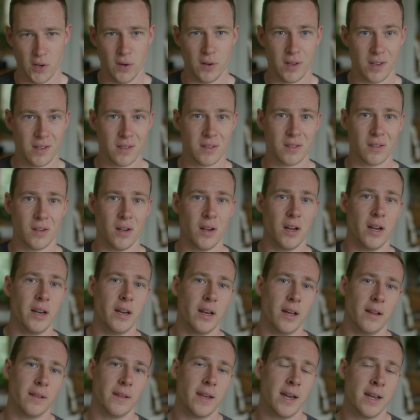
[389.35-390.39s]
focus
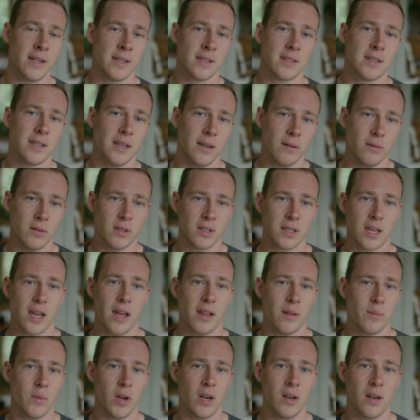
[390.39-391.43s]
on a lens that was
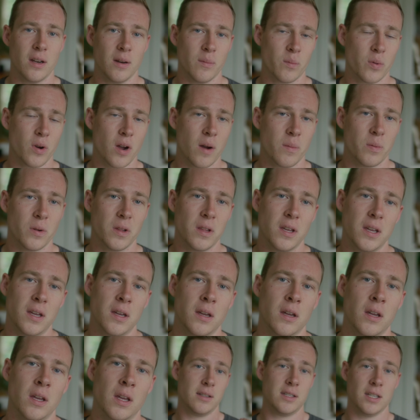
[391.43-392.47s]
calibrated
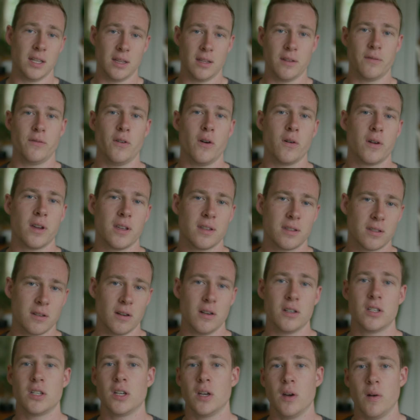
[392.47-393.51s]
improperly did the focus
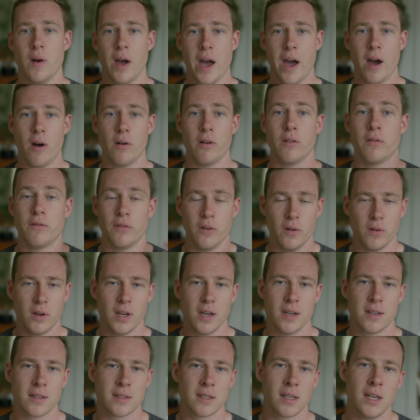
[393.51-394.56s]
start to go out of
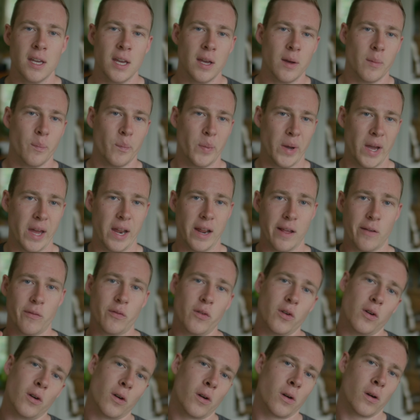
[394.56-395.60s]
focus. But
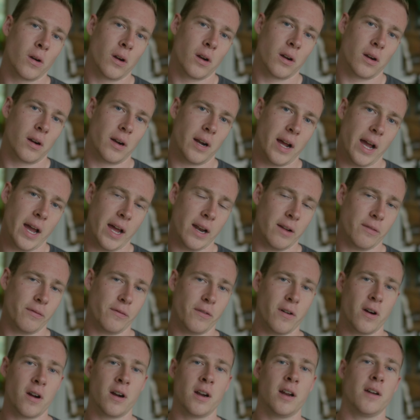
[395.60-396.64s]
if you're at a
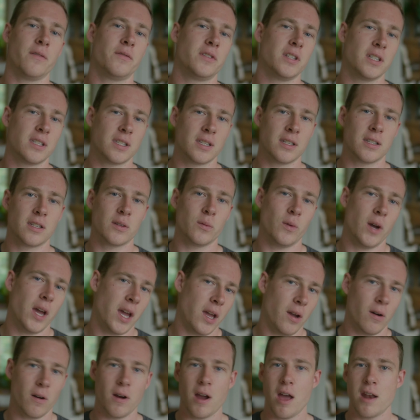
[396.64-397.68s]
far enough distance
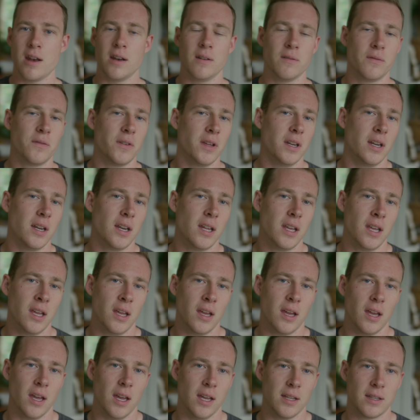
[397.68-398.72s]
away or at
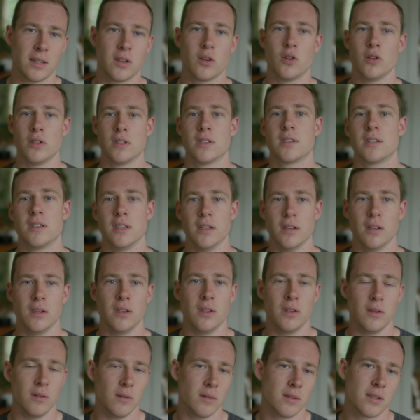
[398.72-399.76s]
infinity, it could still
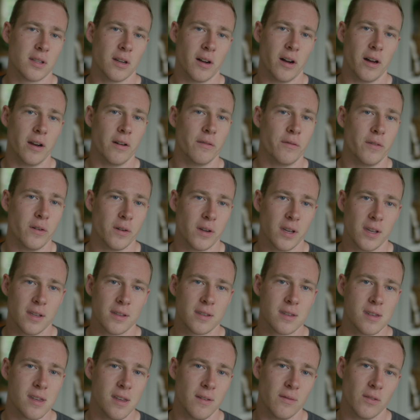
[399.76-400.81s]
use the
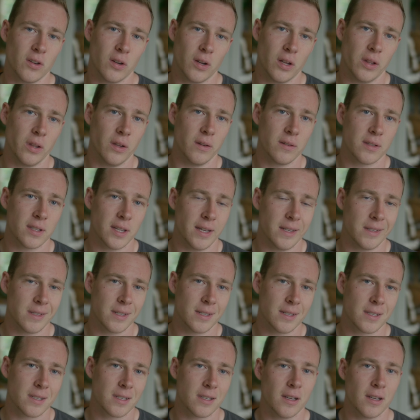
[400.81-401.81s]
autofocus even on those lenses.